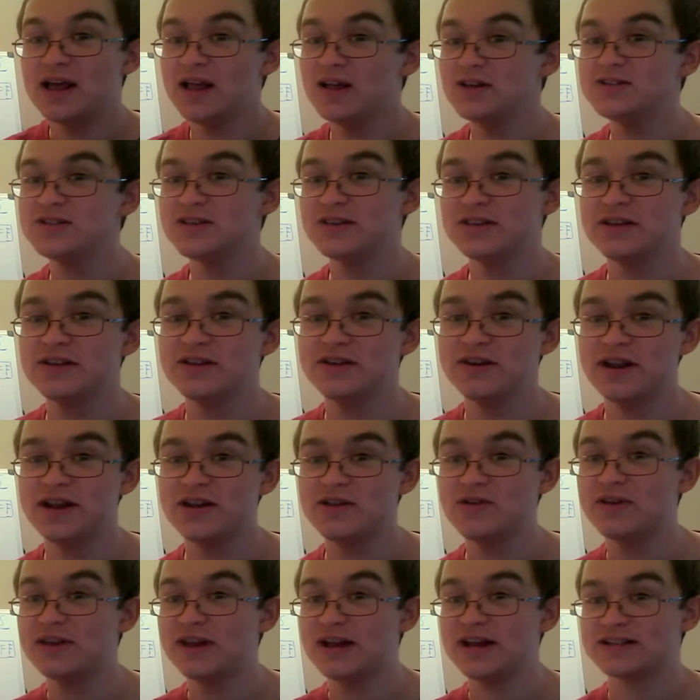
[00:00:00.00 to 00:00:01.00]
else on the Internet
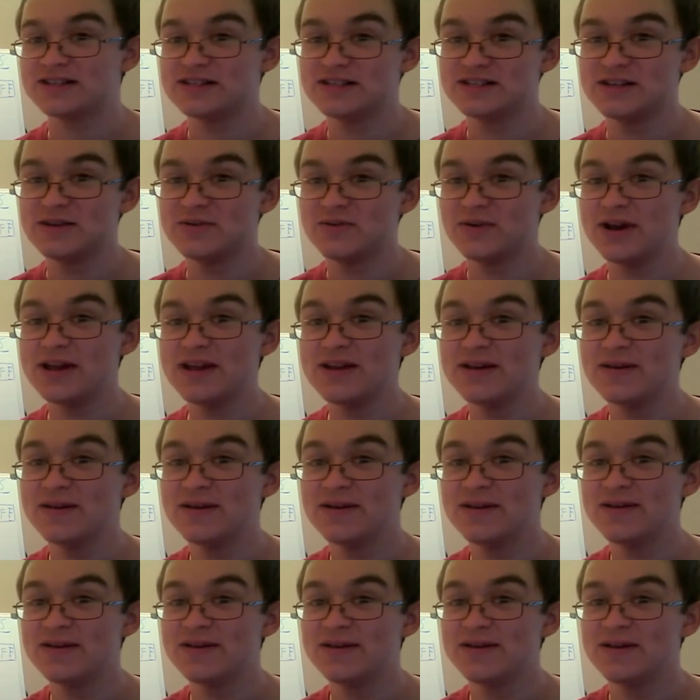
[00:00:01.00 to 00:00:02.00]
you can access it, right?
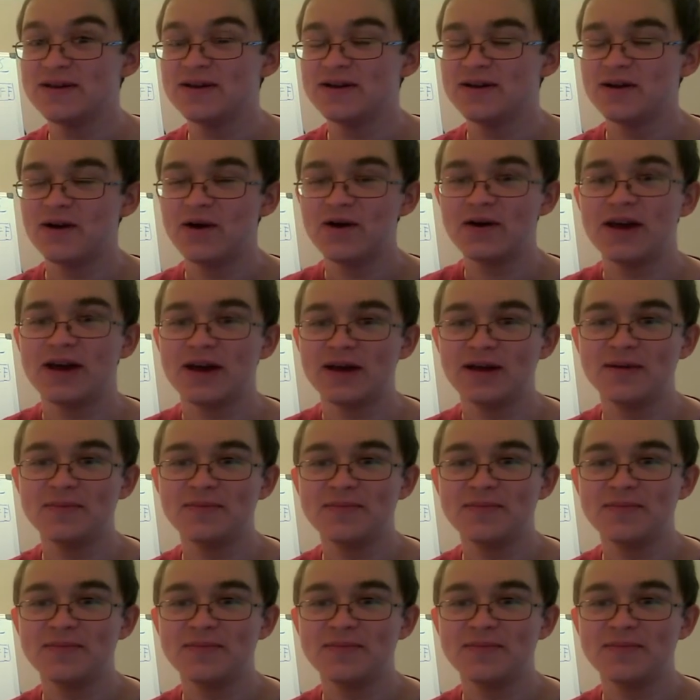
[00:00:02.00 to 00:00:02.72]
Okay.